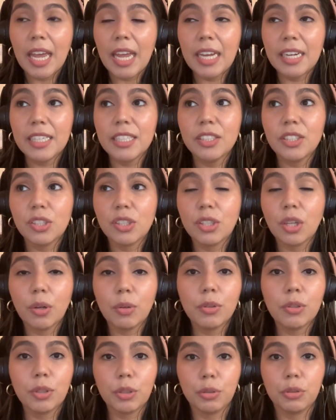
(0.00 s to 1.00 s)
it is
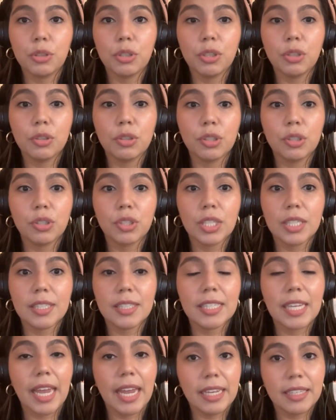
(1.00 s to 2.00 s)
so crucial to
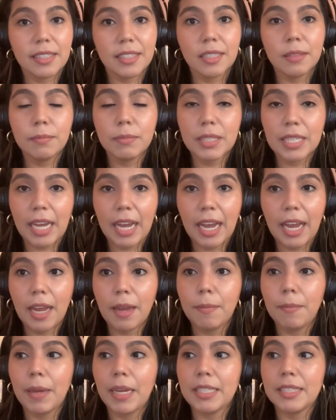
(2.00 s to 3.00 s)
just take some
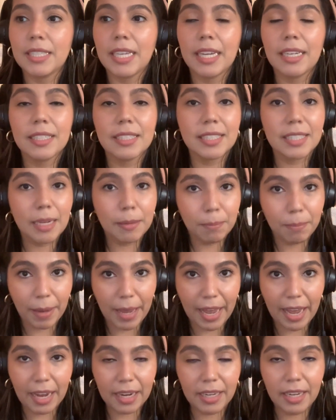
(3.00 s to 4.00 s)
time and take a step
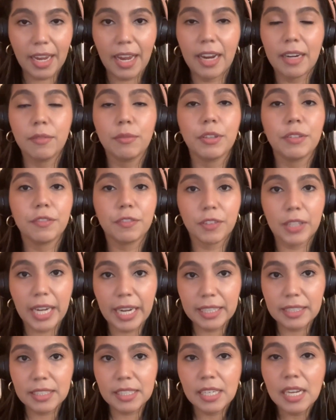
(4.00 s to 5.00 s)
back and
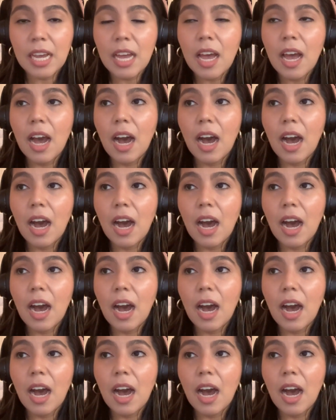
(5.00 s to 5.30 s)
reflect